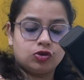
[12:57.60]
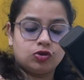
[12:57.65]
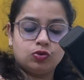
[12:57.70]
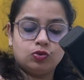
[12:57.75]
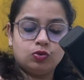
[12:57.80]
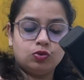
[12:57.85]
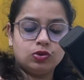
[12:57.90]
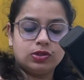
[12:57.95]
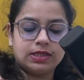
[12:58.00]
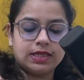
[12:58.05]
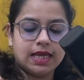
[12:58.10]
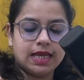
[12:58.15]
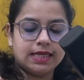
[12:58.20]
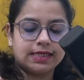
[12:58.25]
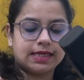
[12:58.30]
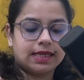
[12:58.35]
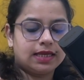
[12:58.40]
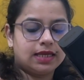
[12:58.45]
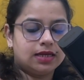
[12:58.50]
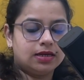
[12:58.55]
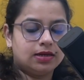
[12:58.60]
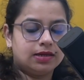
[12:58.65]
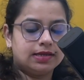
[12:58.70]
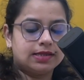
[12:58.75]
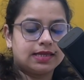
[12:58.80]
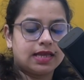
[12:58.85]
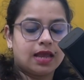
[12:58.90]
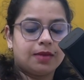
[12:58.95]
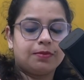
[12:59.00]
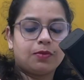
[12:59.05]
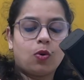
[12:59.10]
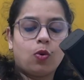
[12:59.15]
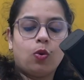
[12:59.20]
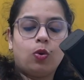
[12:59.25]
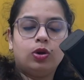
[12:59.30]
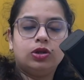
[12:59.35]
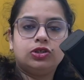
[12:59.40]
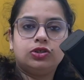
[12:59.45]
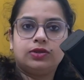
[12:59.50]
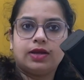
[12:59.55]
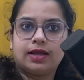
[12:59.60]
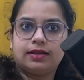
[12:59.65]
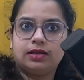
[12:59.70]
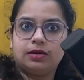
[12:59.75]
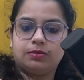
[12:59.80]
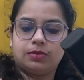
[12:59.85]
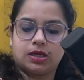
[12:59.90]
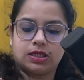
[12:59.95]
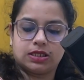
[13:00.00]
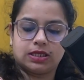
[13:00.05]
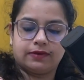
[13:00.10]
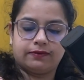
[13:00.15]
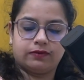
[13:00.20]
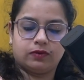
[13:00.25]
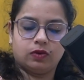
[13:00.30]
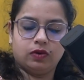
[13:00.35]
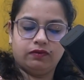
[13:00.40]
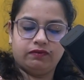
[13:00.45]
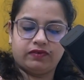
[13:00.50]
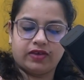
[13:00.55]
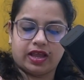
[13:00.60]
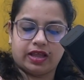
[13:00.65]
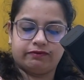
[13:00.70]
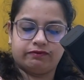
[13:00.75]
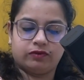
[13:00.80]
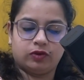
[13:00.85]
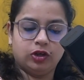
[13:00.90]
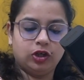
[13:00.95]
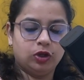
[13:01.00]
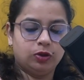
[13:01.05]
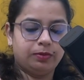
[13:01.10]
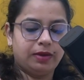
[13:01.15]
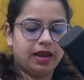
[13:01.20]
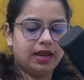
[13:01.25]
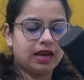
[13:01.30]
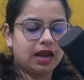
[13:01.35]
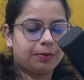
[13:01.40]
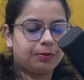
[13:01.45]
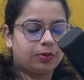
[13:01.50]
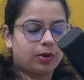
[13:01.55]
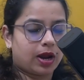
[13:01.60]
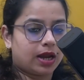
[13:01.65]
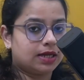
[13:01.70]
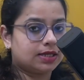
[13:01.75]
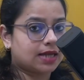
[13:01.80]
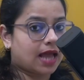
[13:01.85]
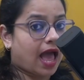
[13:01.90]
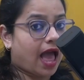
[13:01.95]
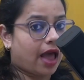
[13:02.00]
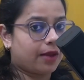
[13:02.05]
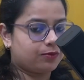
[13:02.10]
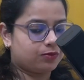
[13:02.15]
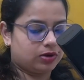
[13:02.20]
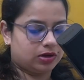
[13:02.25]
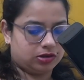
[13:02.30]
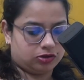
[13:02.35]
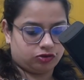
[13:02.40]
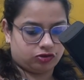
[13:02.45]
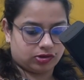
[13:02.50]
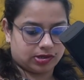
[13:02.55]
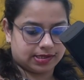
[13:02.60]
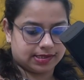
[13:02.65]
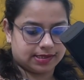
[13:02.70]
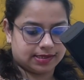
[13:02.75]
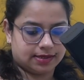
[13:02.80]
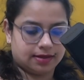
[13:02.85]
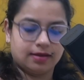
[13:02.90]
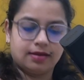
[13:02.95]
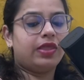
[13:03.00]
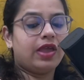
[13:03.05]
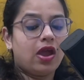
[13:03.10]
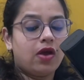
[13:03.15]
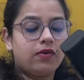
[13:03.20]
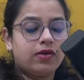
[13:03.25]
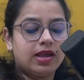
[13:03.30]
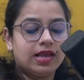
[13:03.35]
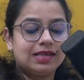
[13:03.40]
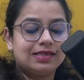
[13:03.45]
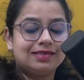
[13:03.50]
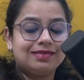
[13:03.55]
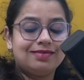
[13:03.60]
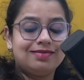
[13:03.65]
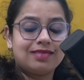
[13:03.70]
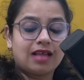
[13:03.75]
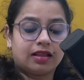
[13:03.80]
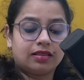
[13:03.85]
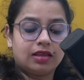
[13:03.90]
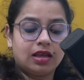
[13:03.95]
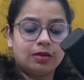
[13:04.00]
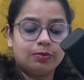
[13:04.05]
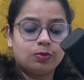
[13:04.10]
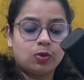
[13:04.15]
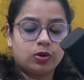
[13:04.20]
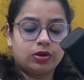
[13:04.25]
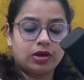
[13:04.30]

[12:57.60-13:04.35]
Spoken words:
who sees and hears him altogether merciful, faithful, humane, upright, and religious. There is nothing more